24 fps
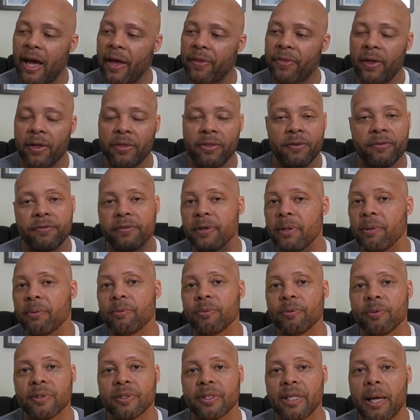I thought the
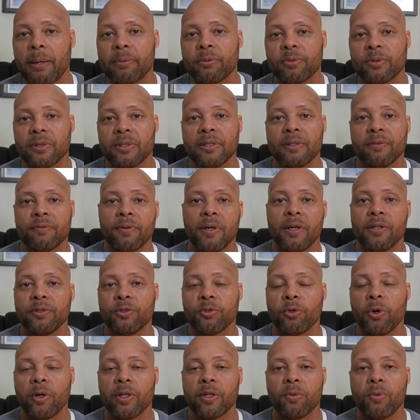film was absolutely a
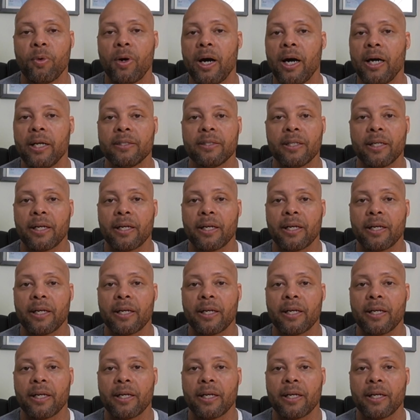joy to watch.